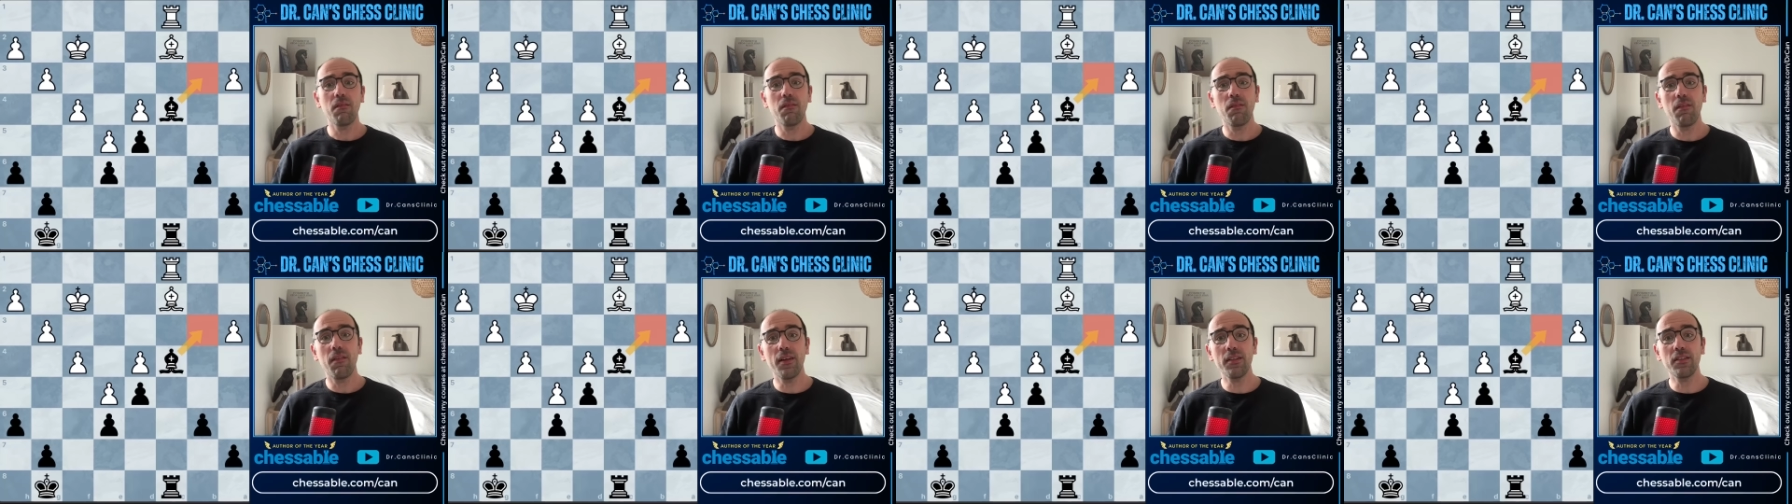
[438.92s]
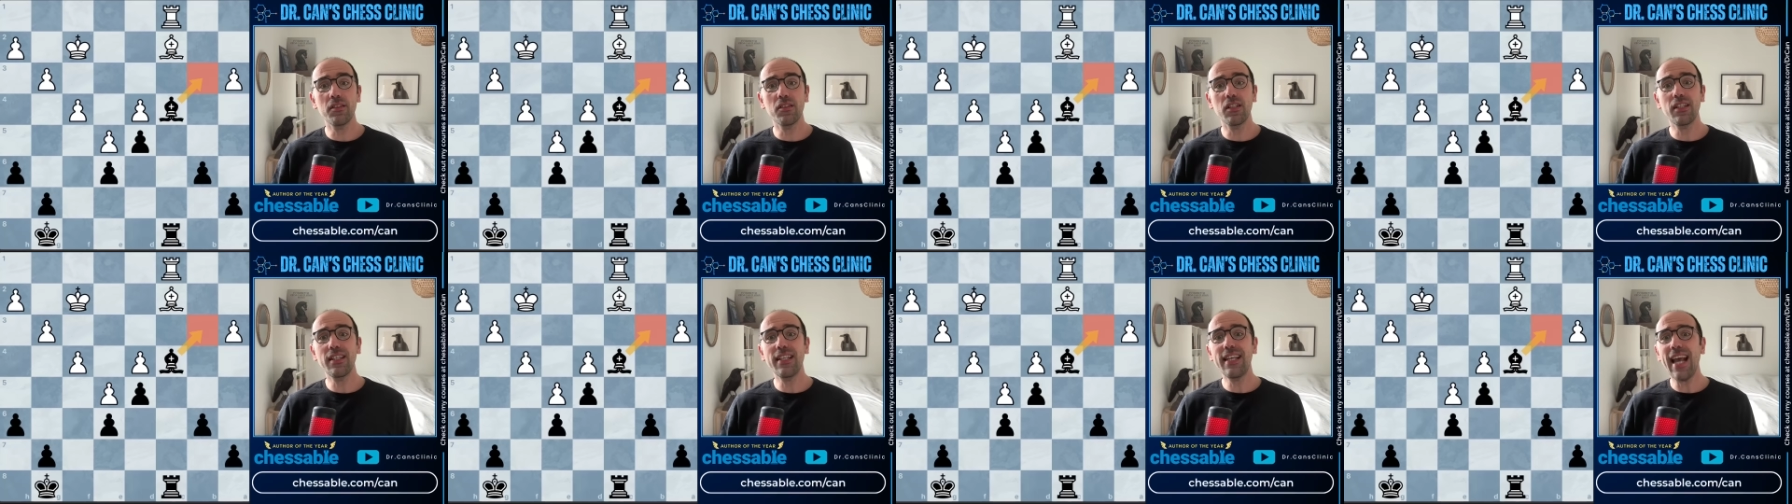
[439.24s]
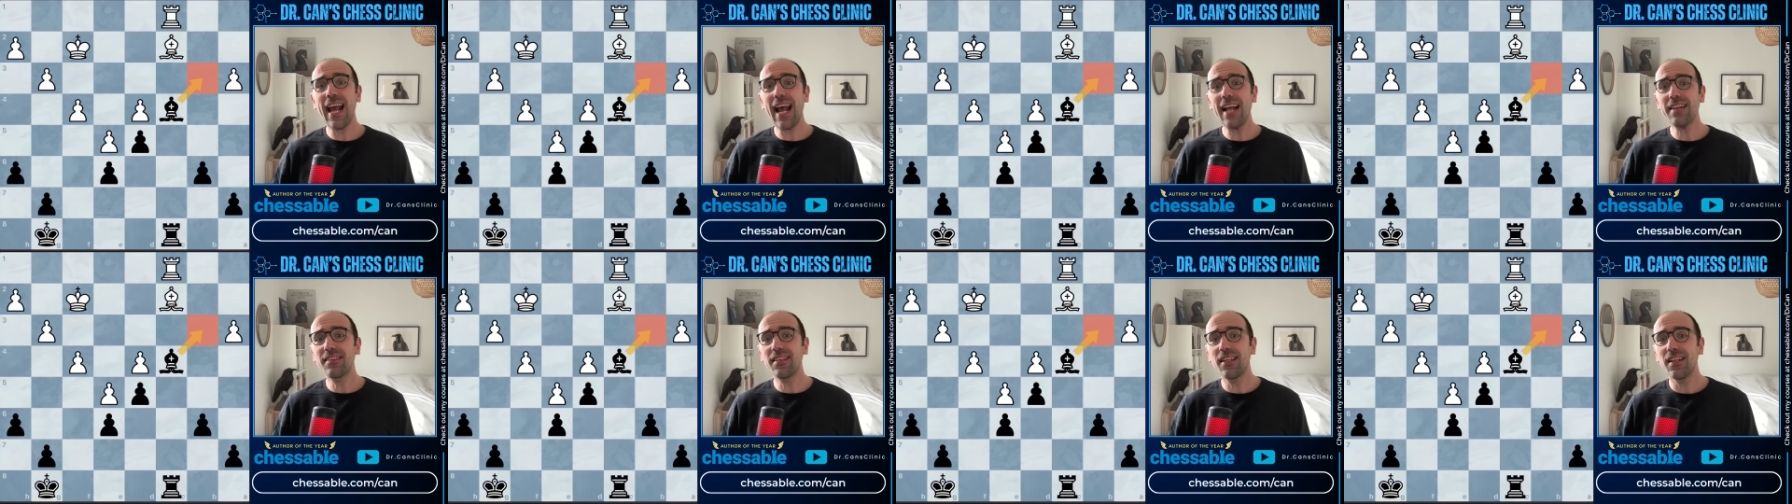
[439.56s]
whether the
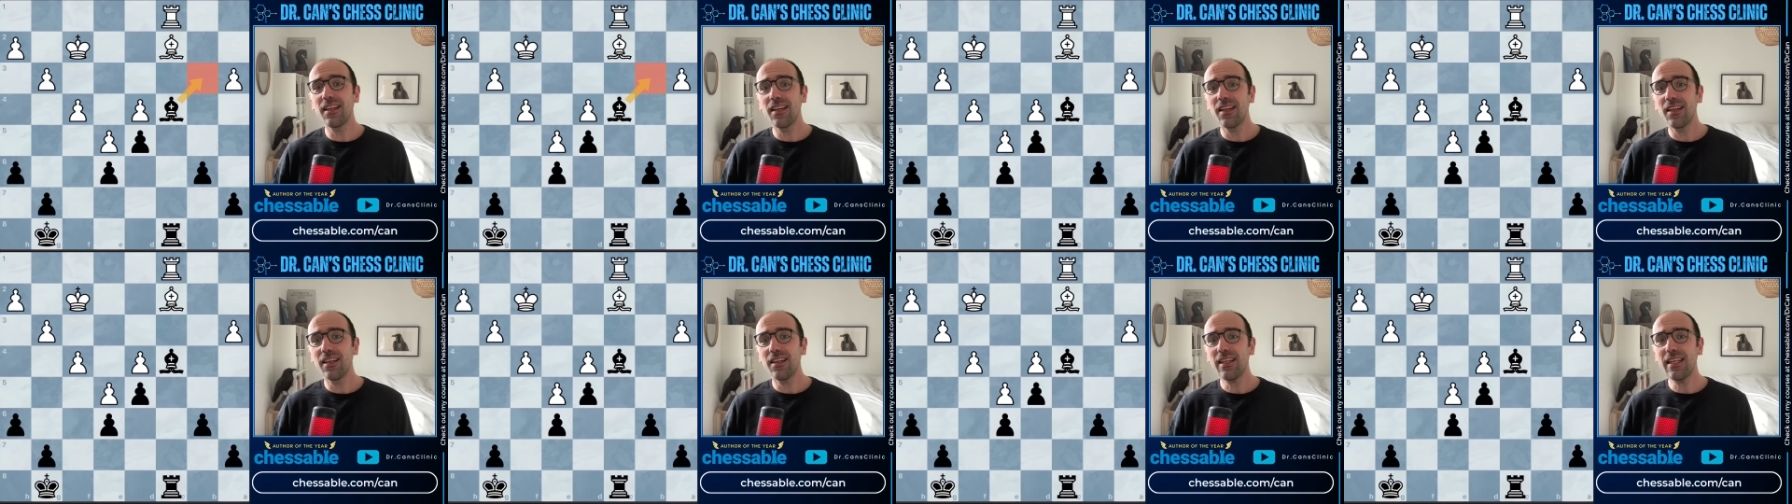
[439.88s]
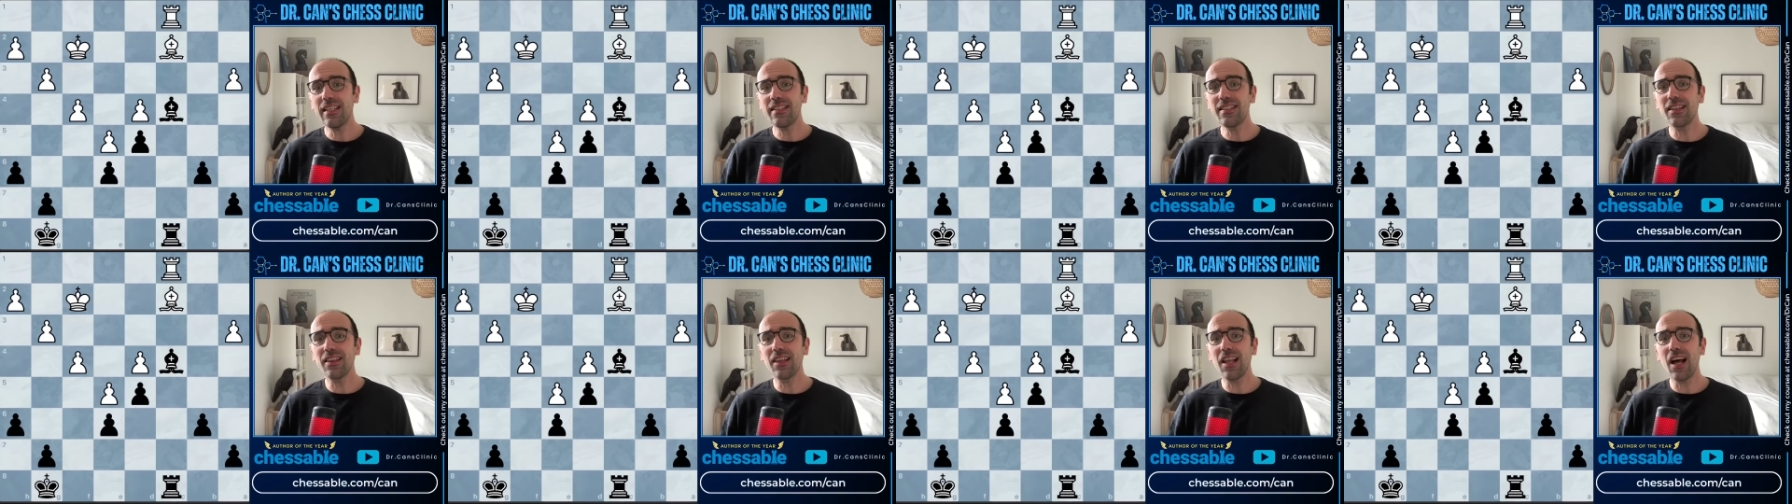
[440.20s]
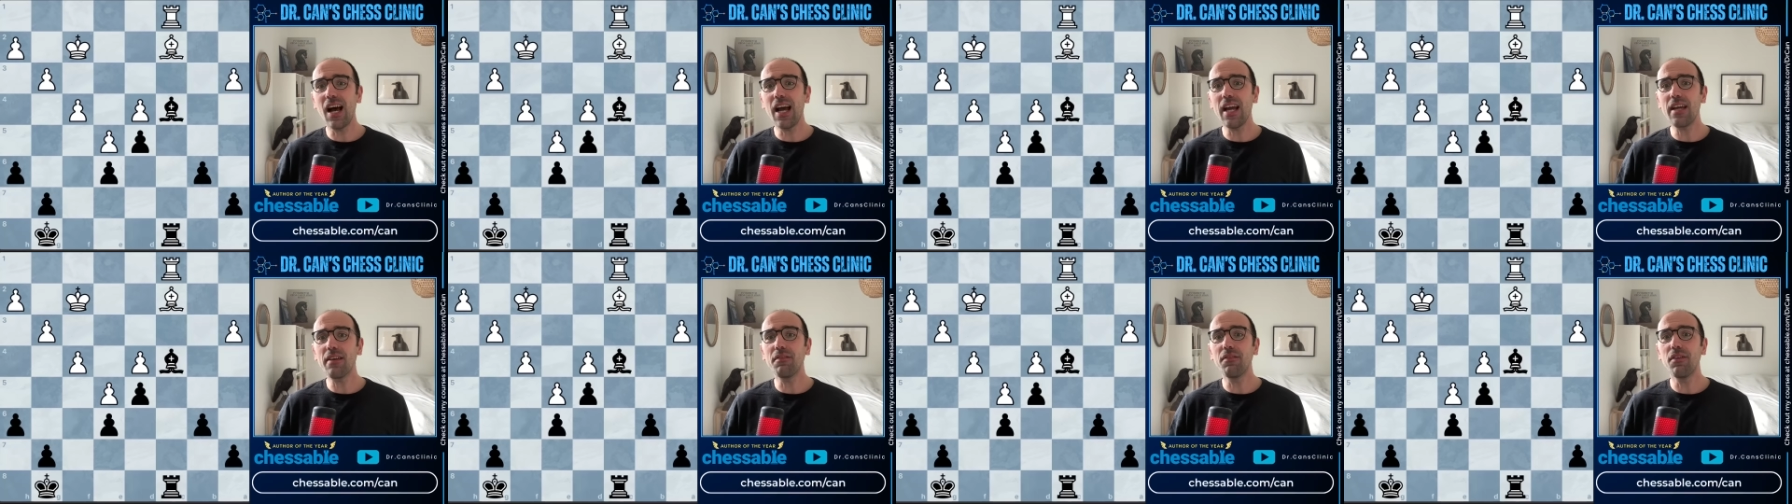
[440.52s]
cat is
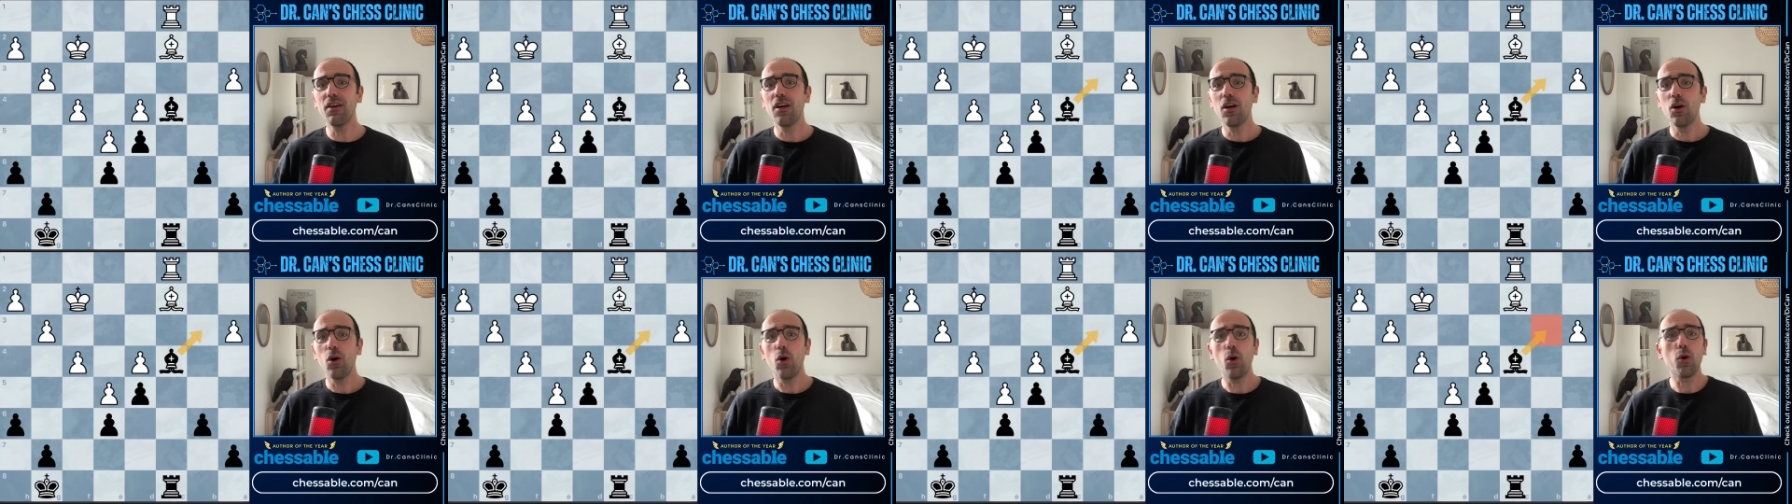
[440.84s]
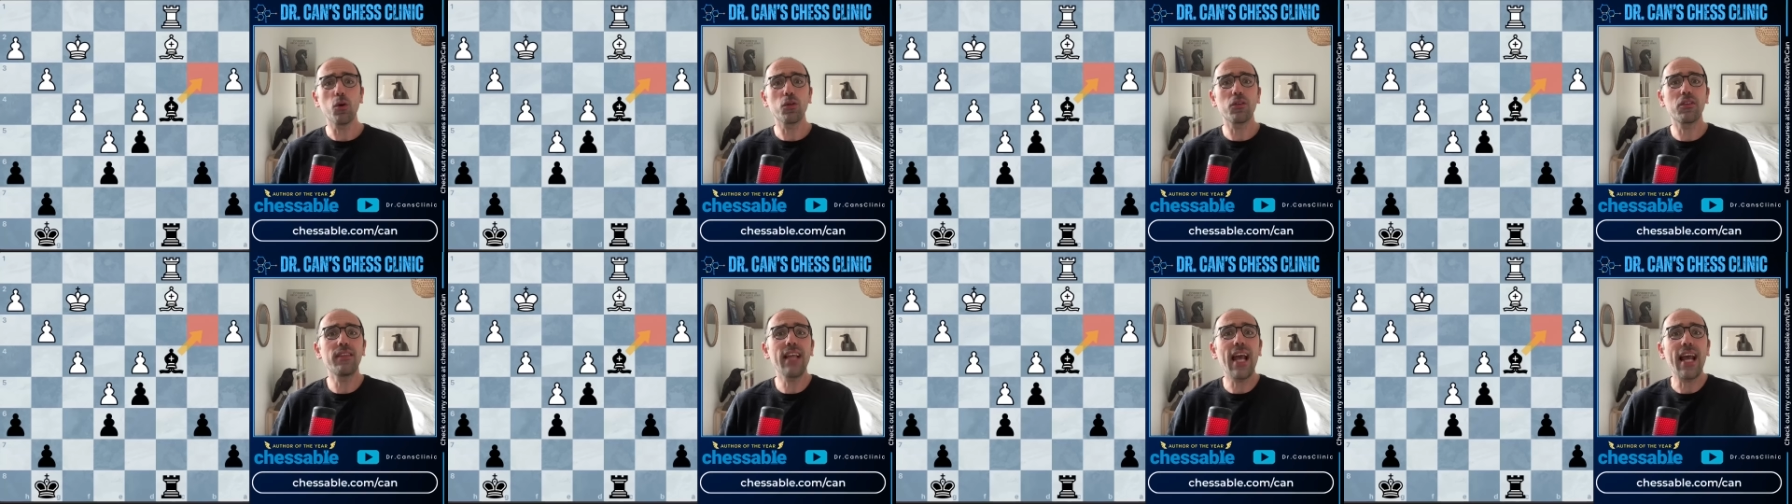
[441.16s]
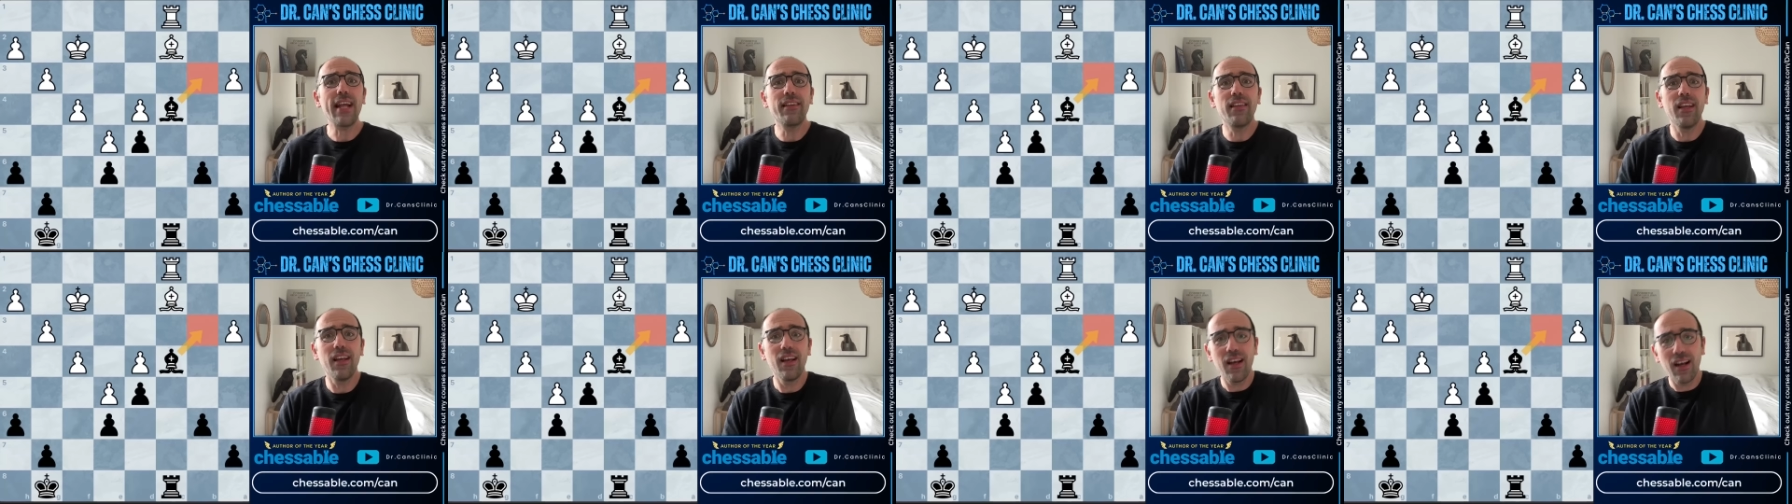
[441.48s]
alive or
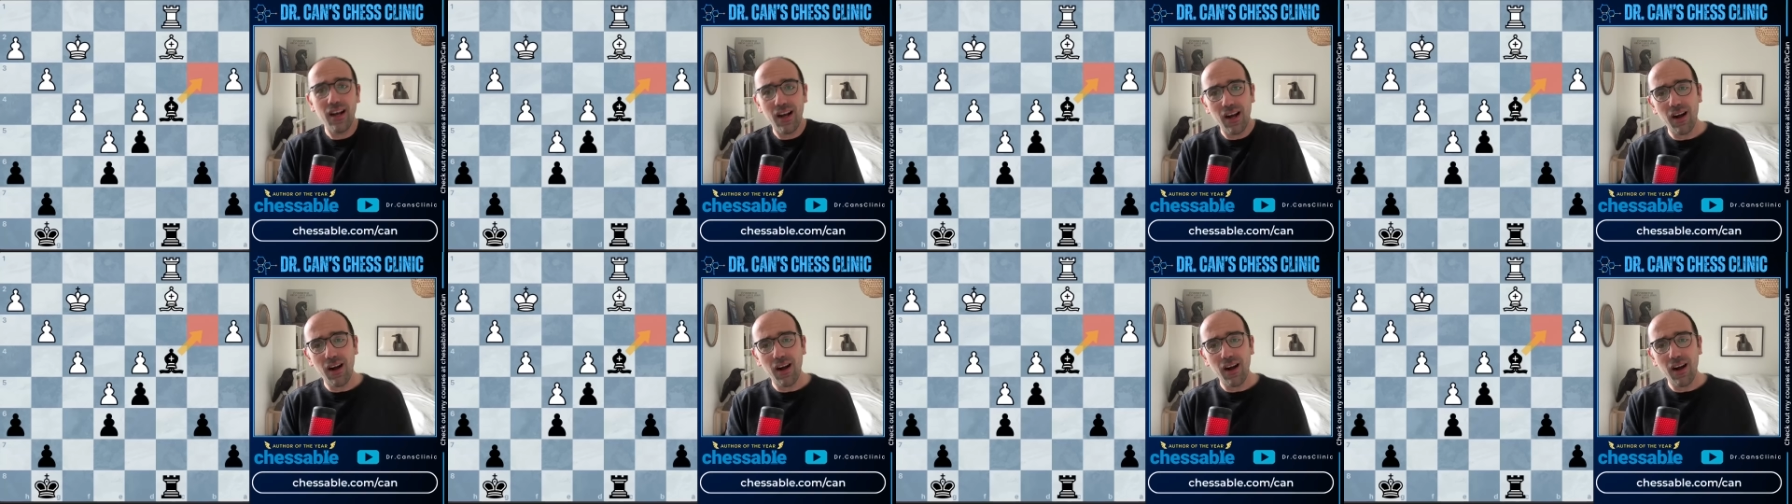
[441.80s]
dead